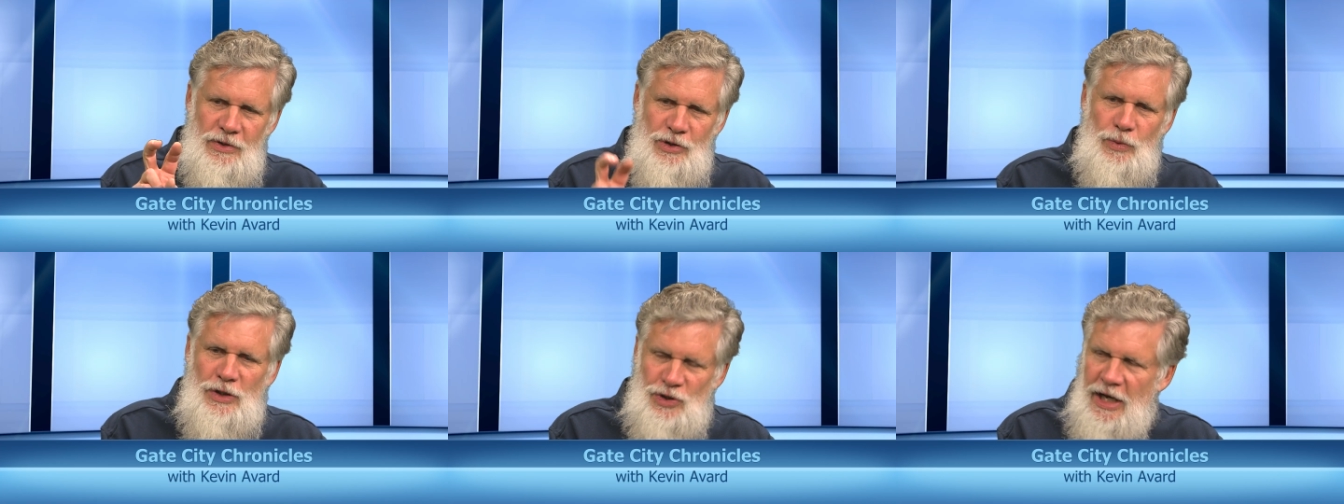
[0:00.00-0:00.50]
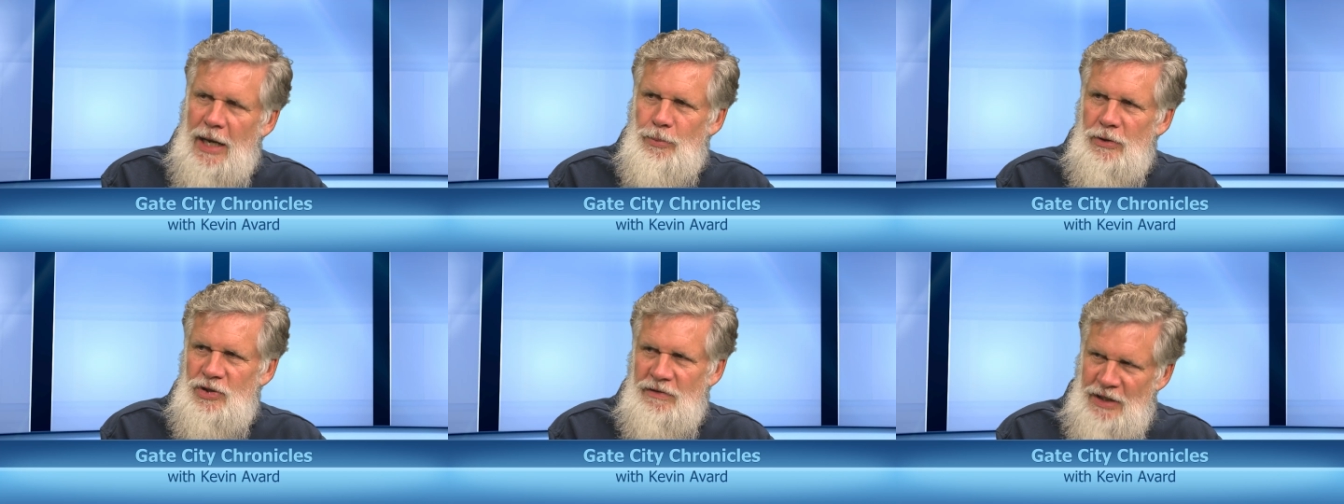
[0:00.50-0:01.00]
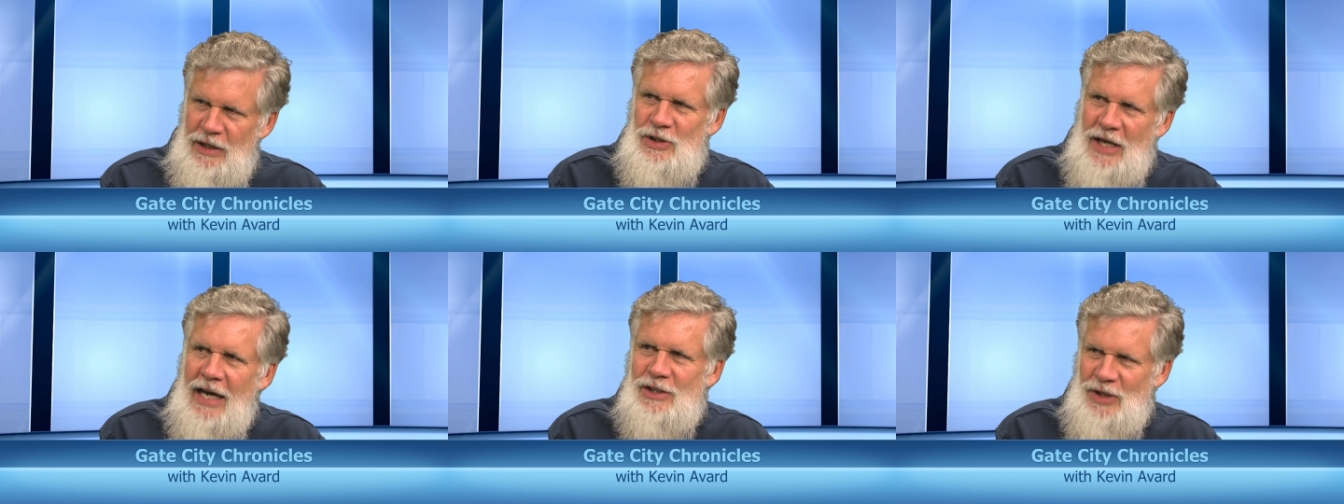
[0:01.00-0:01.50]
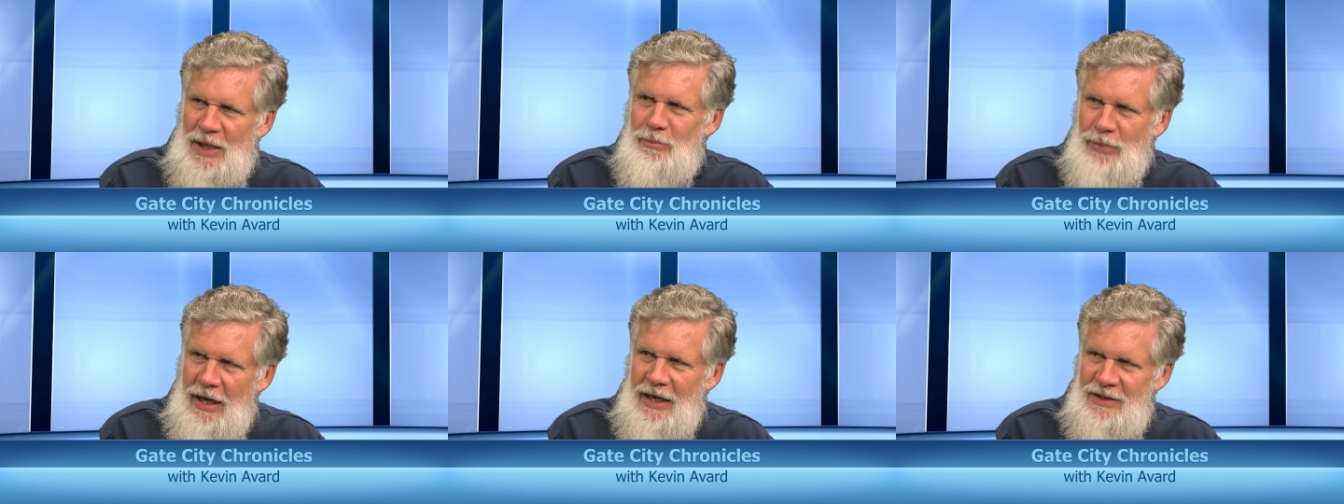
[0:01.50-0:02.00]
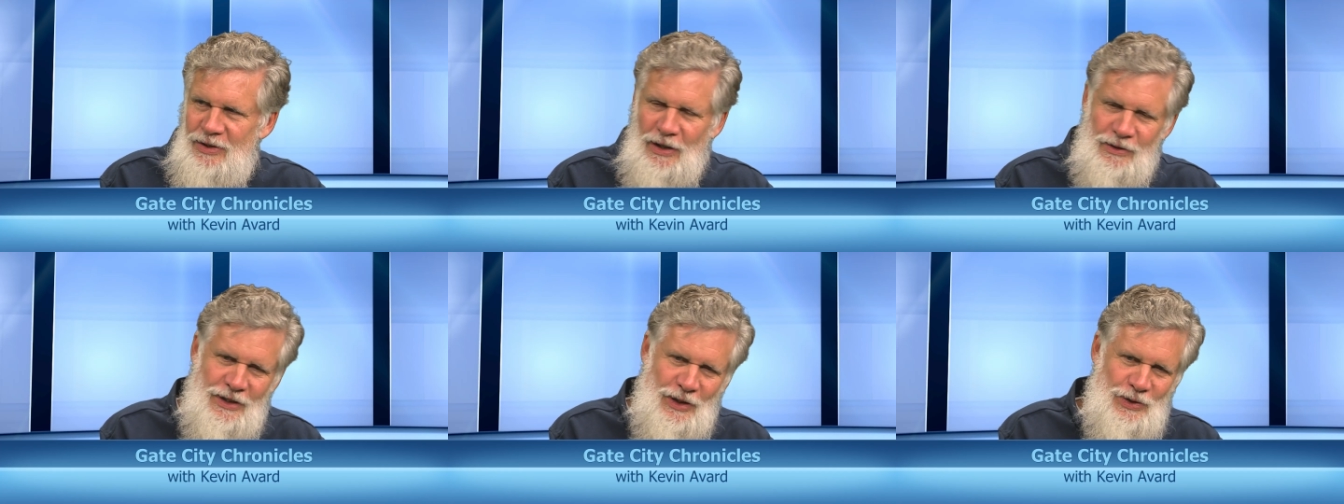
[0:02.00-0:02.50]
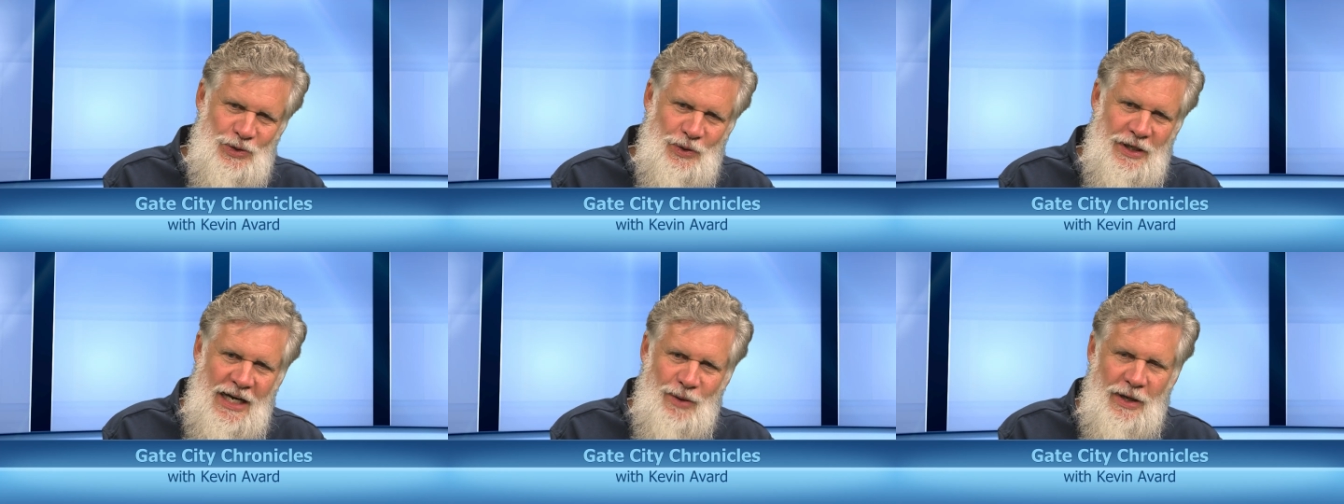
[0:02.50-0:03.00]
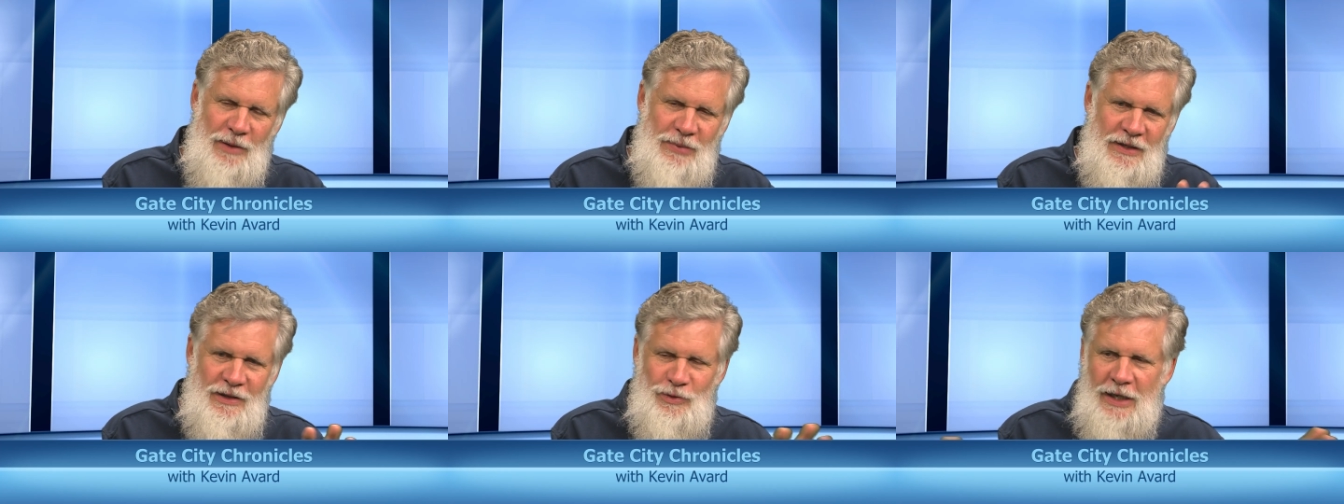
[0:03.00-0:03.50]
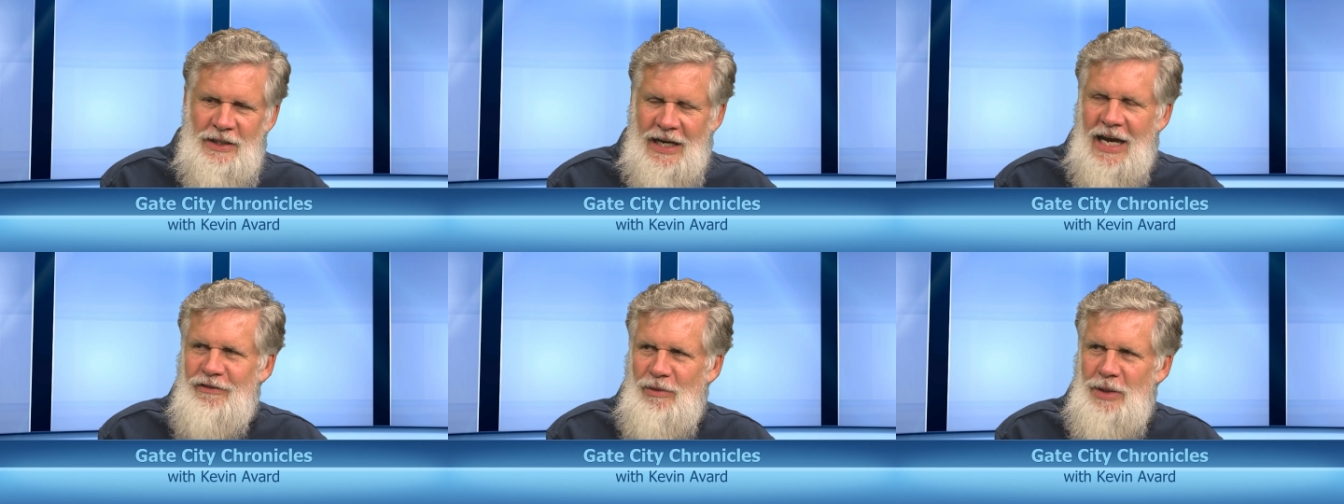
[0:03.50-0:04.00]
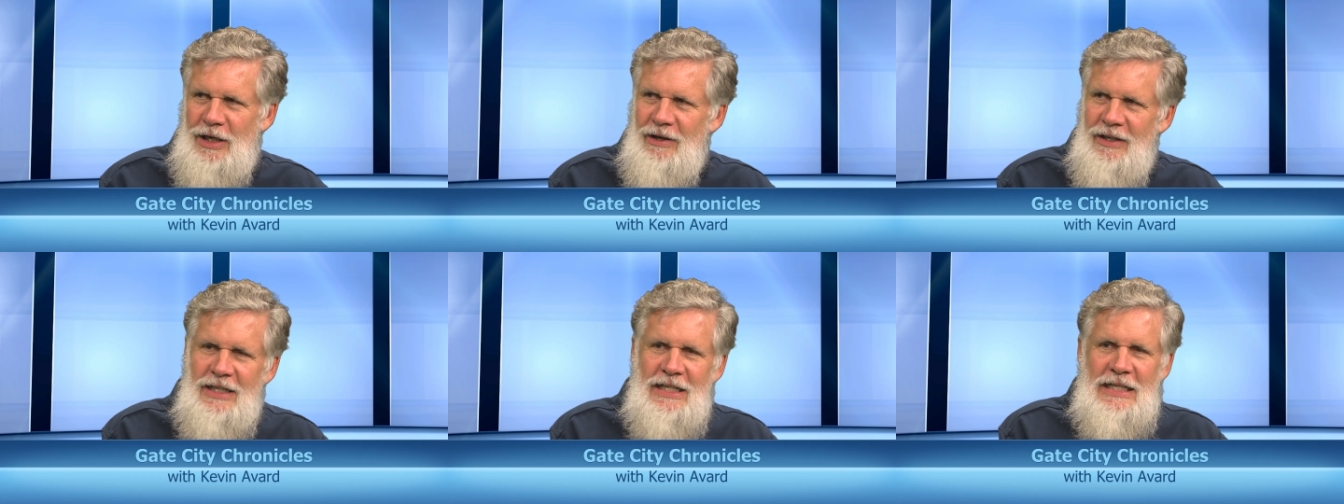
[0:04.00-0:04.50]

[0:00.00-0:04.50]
Two examples of the exact same bike, so I'll tell the story that way. It'd be great to have them here.